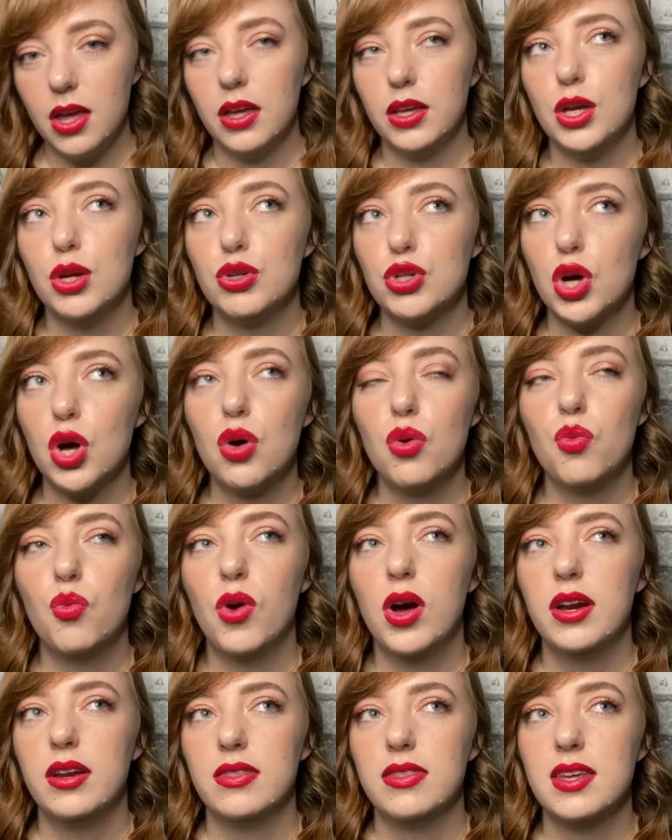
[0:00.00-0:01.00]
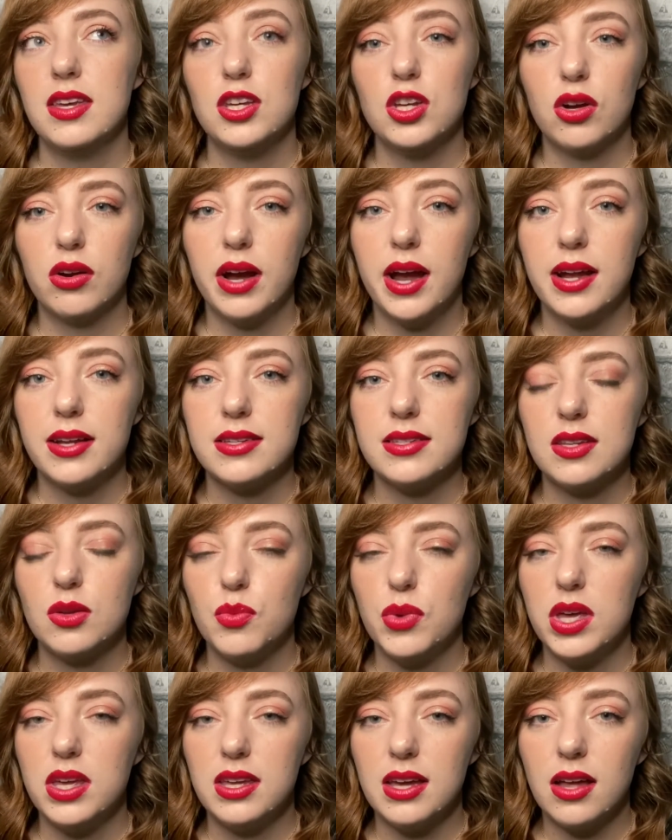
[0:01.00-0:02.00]
You don't want the urates to
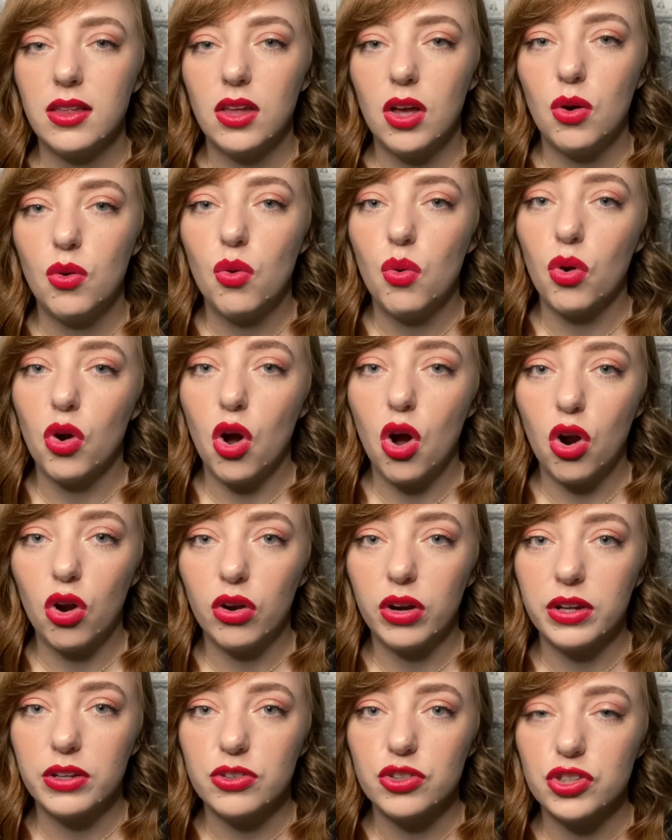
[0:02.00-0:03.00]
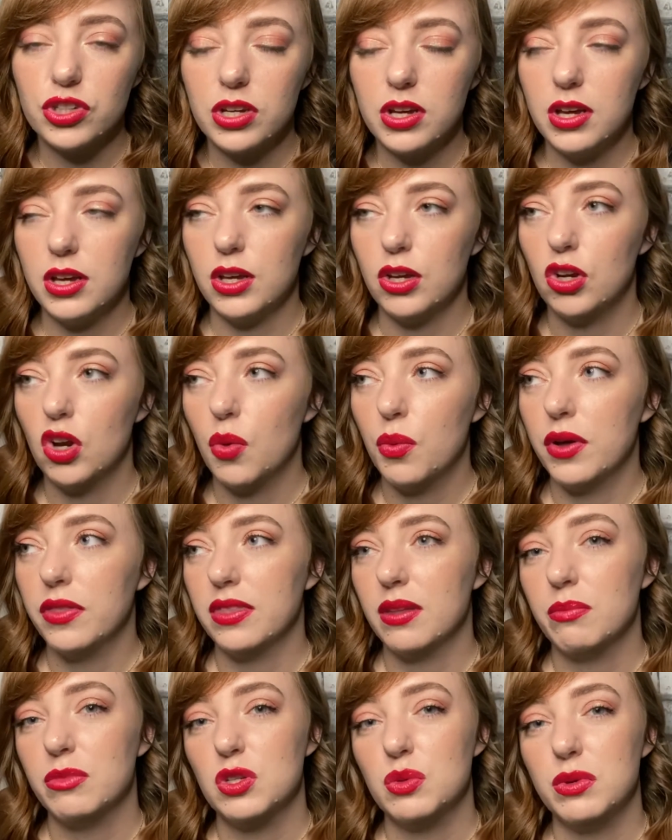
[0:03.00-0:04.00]
be yellow or orange. You don't want
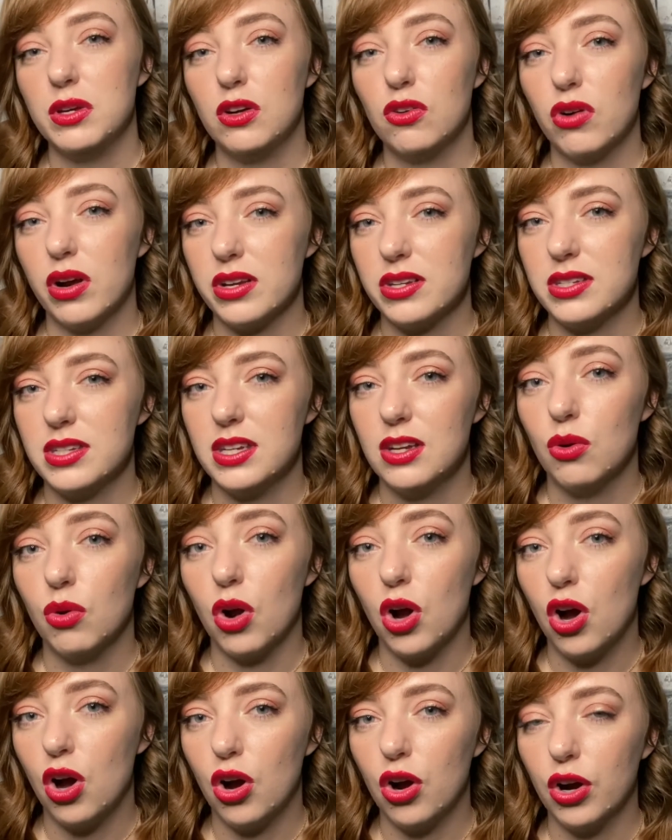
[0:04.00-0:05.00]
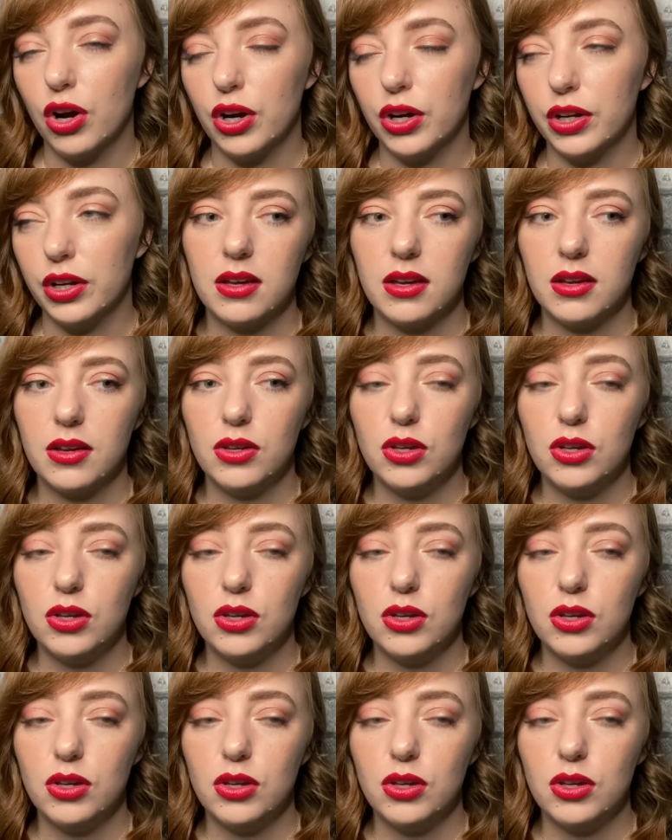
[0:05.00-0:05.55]
them to be crusty or hard.